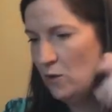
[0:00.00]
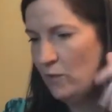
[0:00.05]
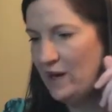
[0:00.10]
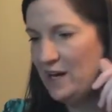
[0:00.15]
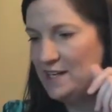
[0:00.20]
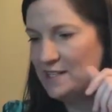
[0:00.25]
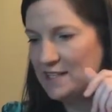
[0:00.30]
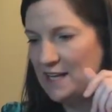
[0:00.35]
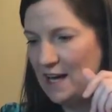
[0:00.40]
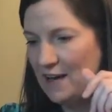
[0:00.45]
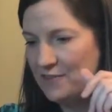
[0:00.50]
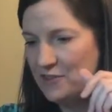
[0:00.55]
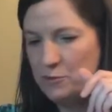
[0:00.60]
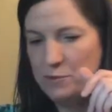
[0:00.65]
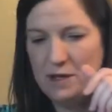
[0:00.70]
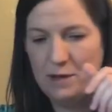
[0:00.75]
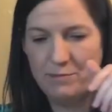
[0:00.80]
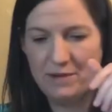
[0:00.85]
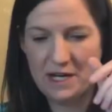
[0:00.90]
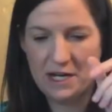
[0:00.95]

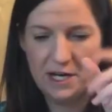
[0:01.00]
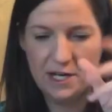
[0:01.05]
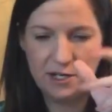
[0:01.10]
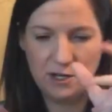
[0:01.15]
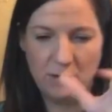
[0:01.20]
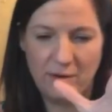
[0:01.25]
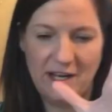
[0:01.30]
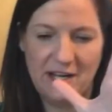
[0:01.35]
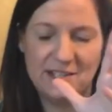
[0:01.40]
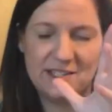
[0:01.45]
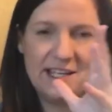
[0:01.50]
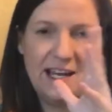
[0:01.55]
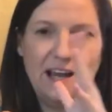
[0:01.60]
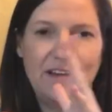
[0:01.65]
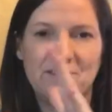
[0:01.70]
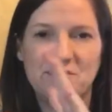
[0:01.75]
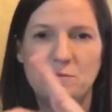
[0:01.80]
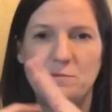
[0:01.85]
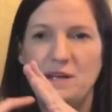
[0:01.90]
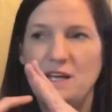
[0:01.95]
a bucket, or why does it
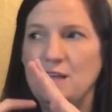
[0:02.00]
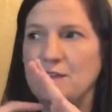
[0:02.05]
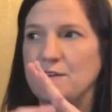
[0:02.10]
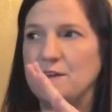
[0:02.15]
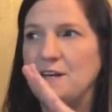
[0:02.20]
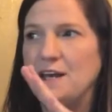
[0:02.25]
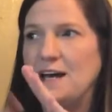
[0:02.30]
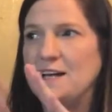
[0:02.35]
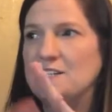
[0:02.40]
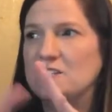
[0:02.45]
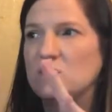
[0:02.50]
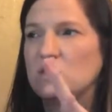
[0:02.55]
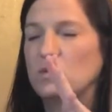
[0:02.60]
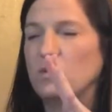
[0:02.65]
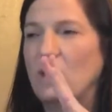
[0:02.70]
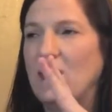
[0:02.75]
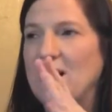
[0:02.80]
have to be the nuts?